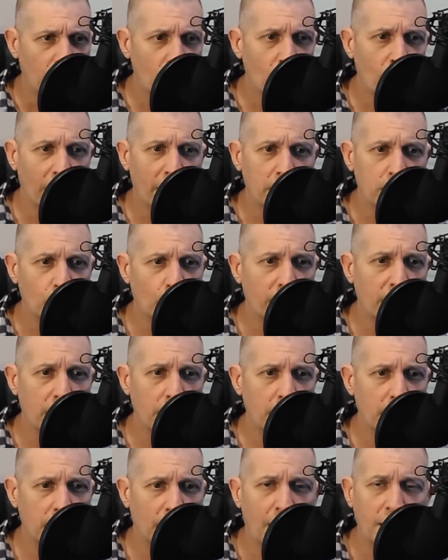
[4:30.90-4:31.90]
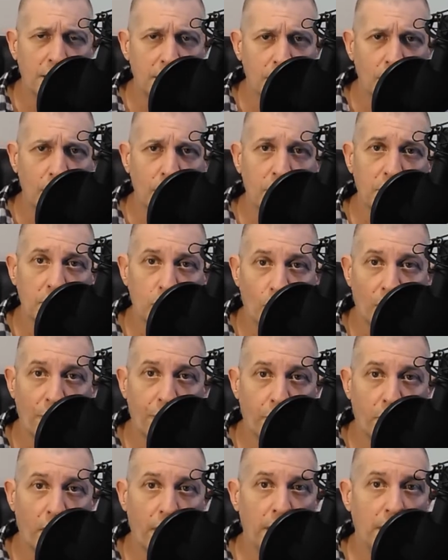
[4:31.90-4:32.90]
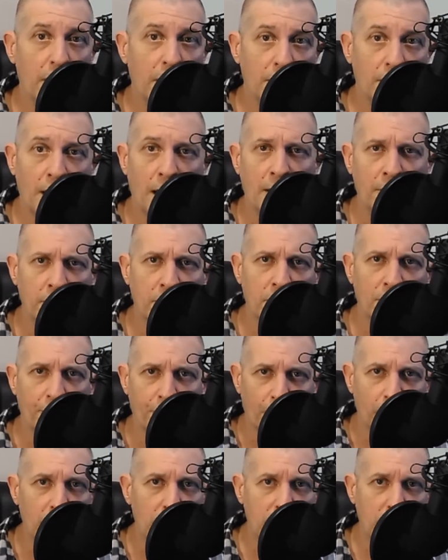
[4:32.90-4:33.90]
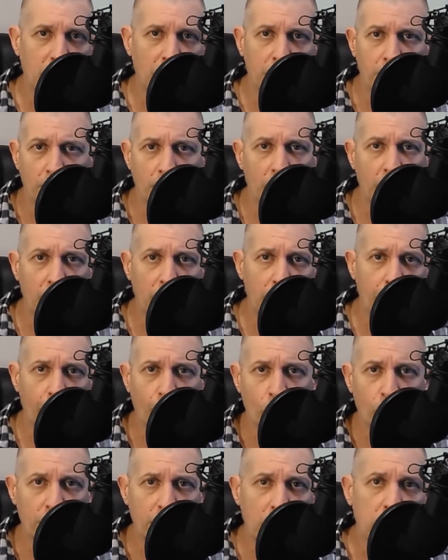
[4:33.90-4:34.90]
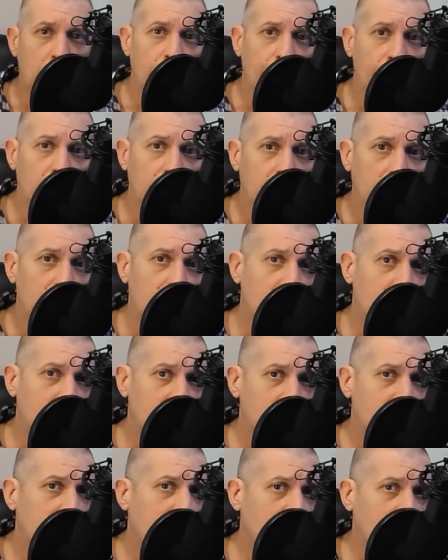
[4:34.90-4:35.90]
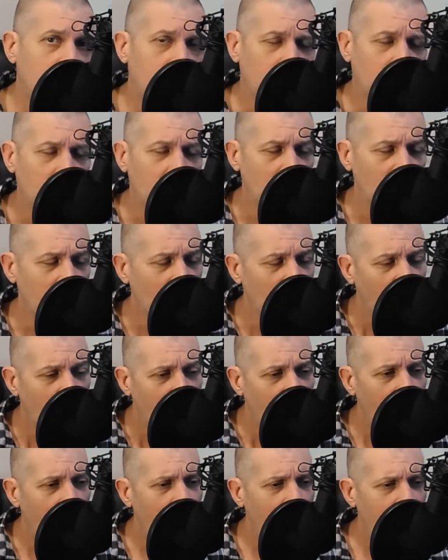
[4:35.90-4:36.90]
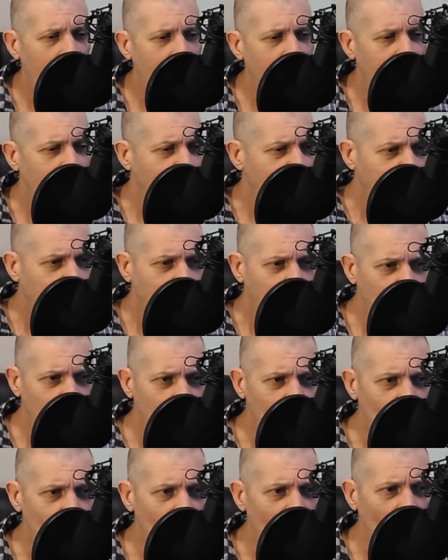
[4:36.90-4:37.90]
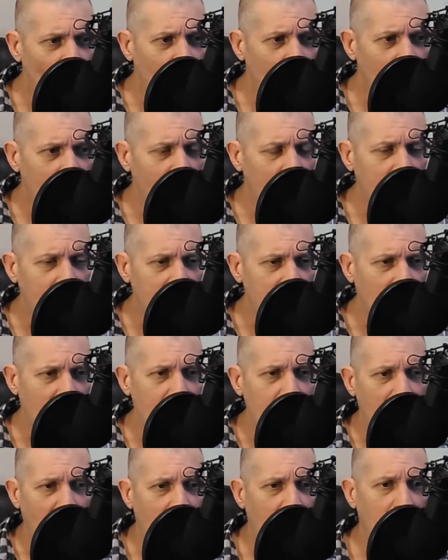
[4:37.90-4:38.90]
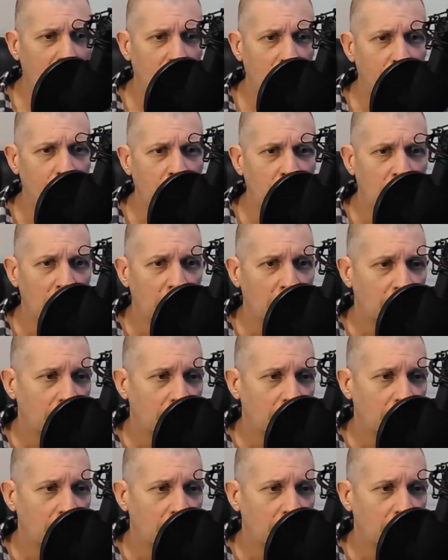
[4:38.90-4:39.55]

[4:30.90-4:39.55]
you graduate high school at 12th grade, and now you're in 13th grade and 14th and 15th and 16th. And at the same time,